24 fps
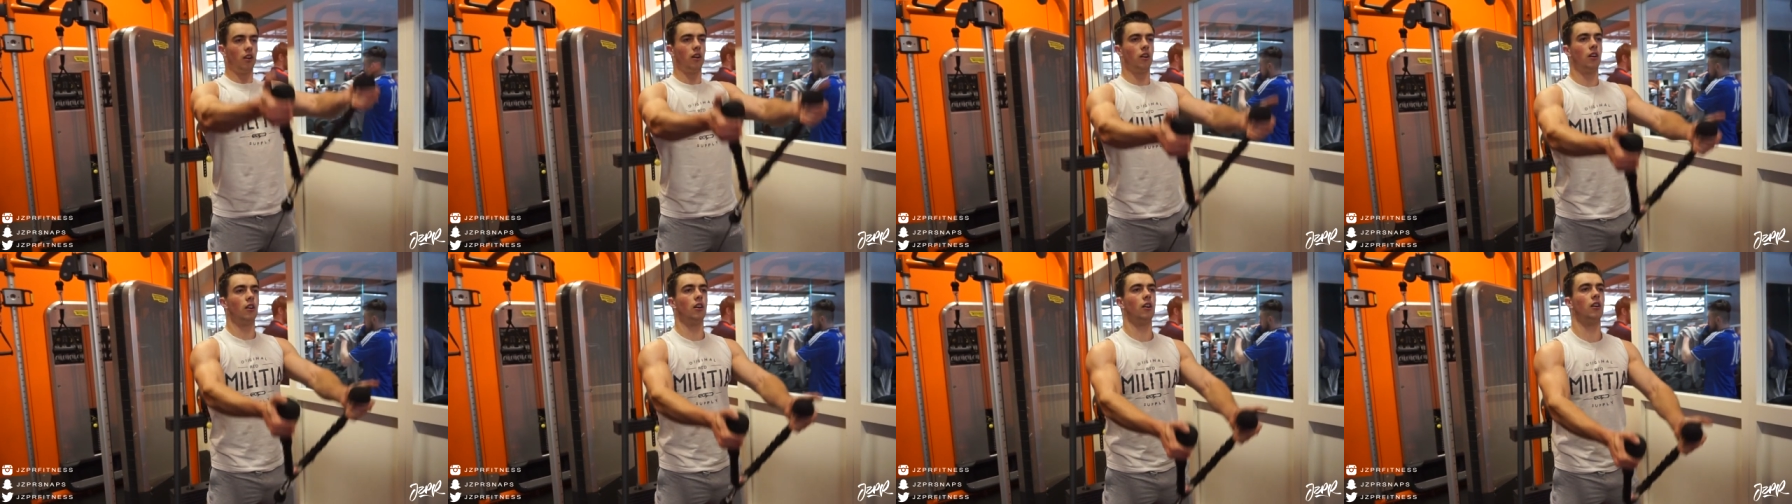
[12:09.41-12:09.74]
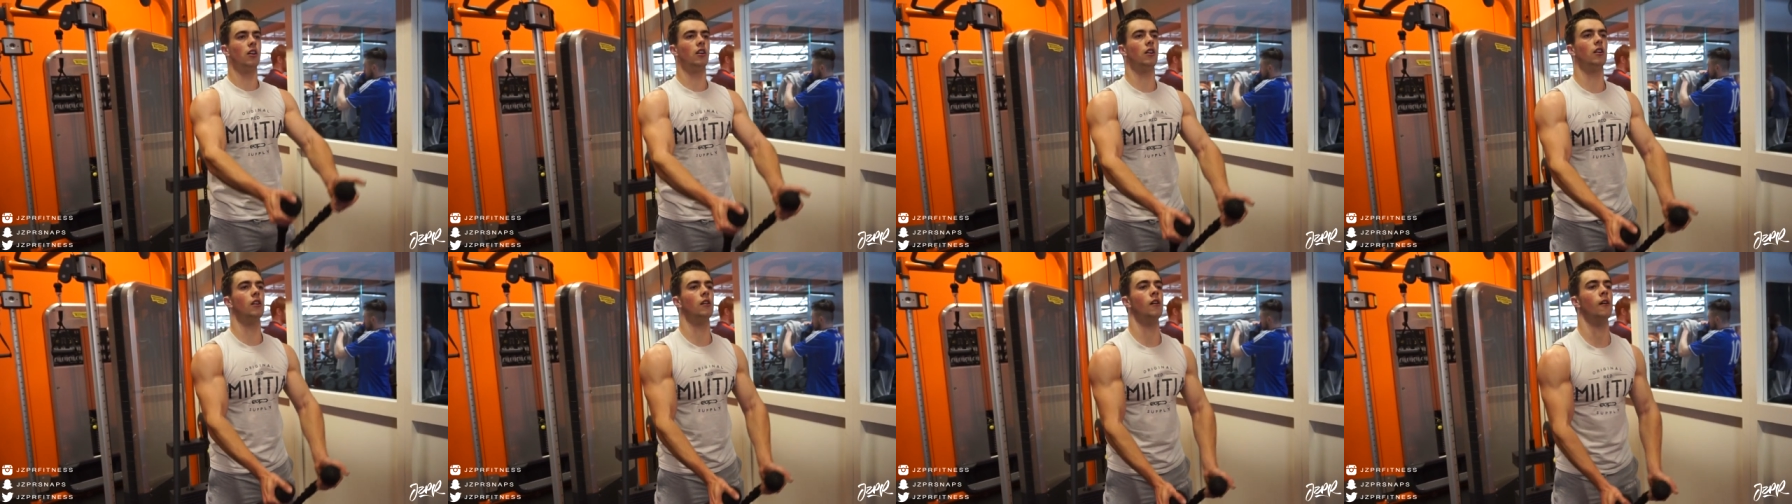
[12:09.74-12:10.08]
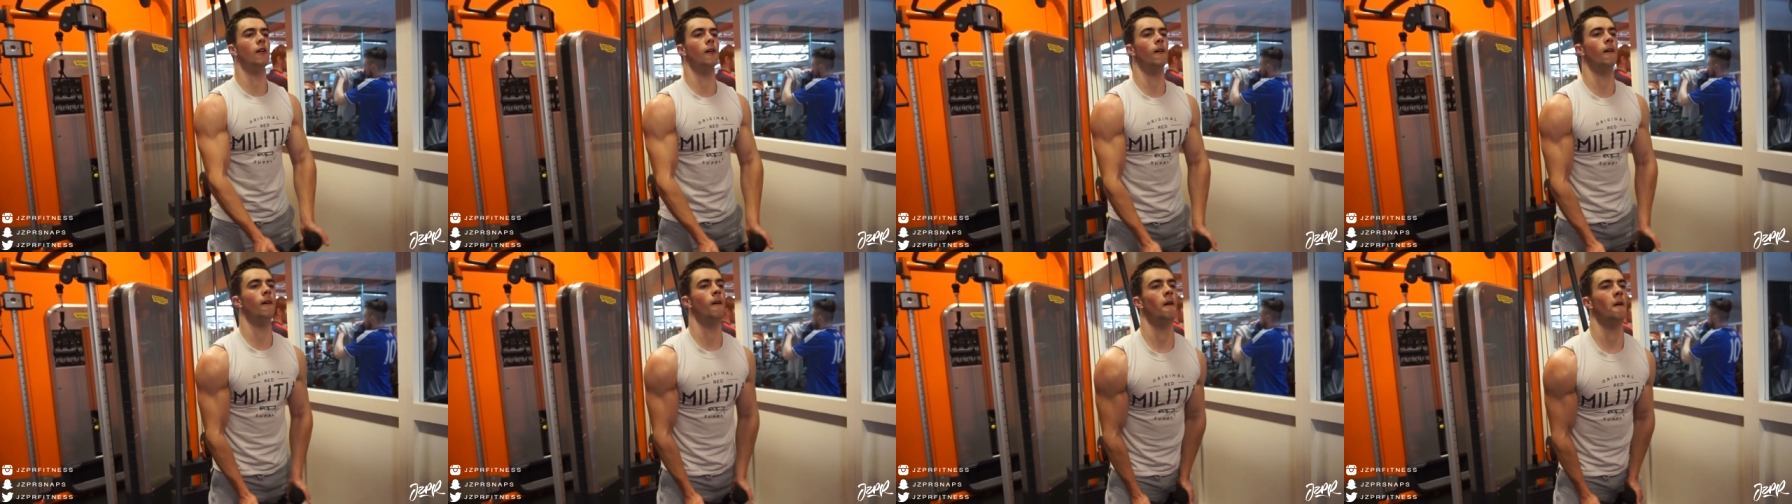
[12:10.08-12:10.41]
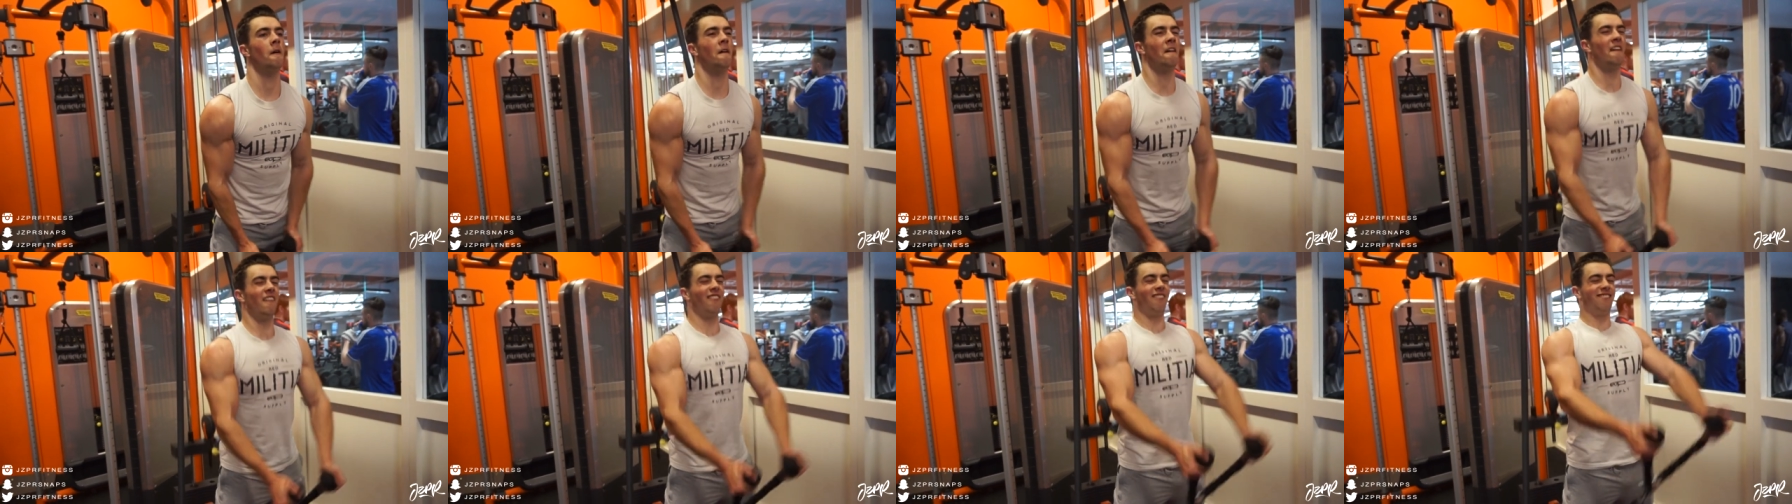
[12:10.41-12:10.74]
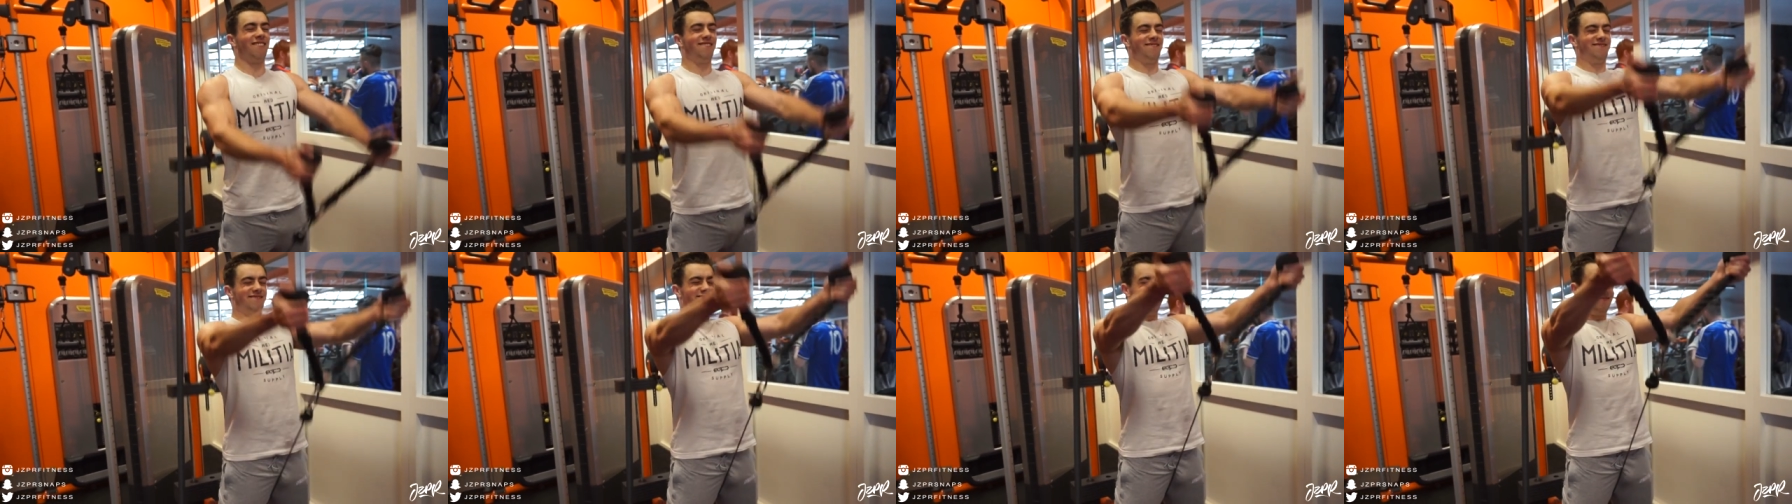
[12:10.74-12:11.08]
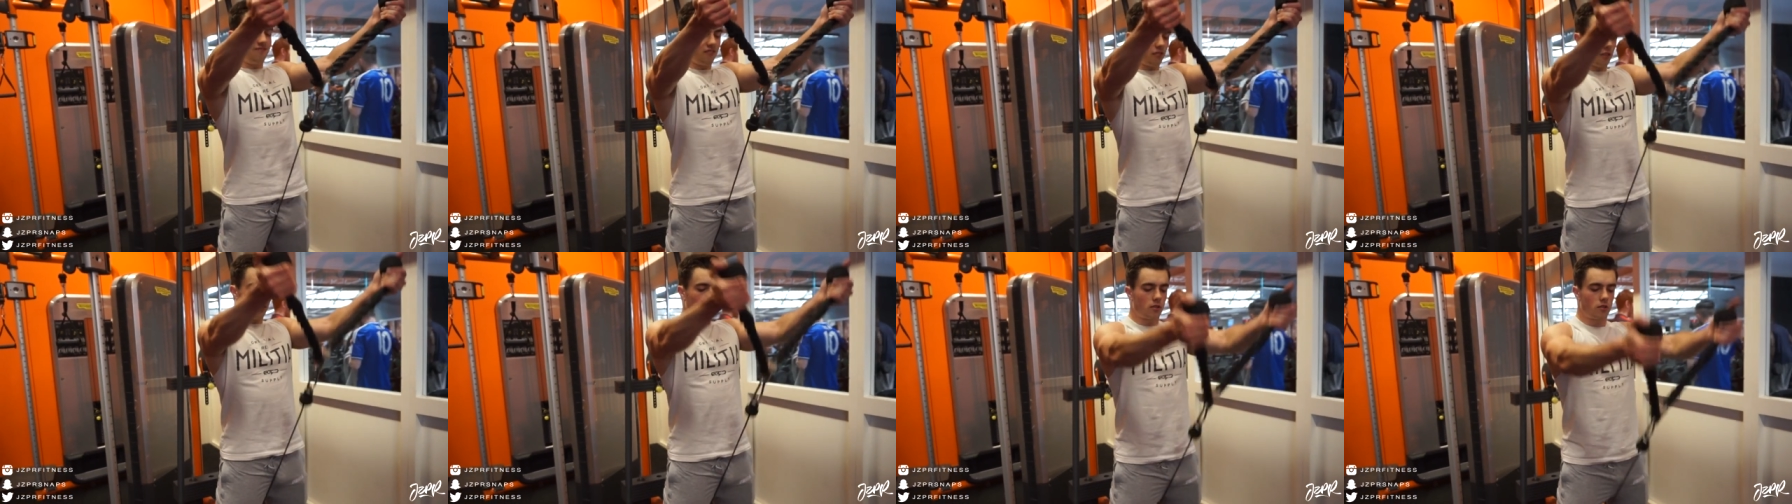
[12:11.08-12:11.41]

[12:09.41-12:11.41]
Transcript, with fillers: to not just grip it normally, but have